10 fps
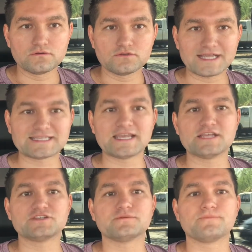
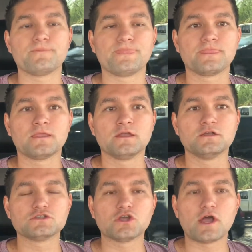destination.
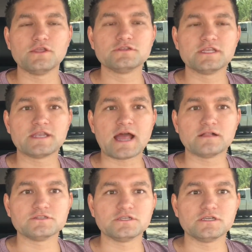So I use the
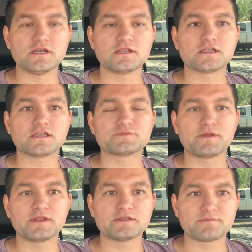analogy and
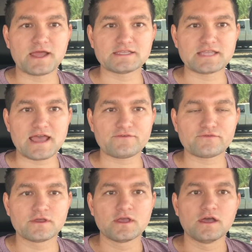explain it to my staff
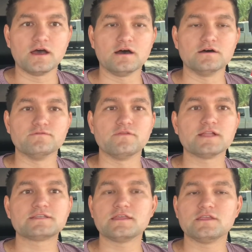of,
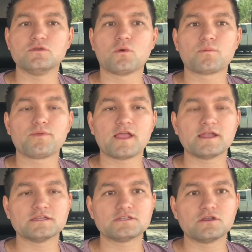let's say that your
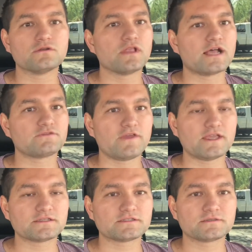plan is to go to Las
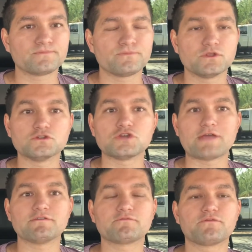Vegas. You're
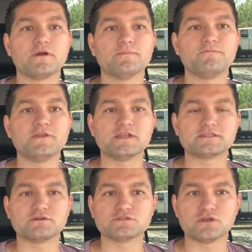driving from
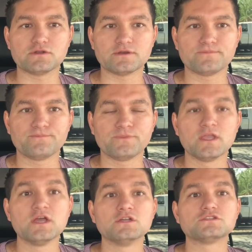Phoenix, Arizona.
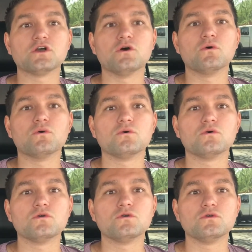So
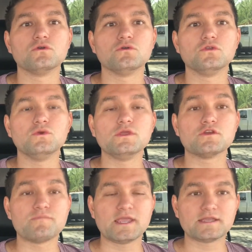you
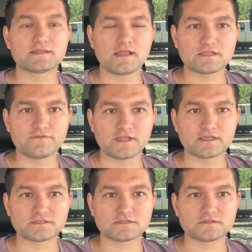either make it to Las
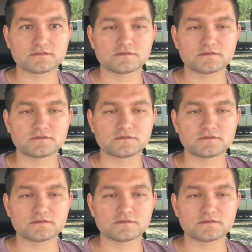Vegas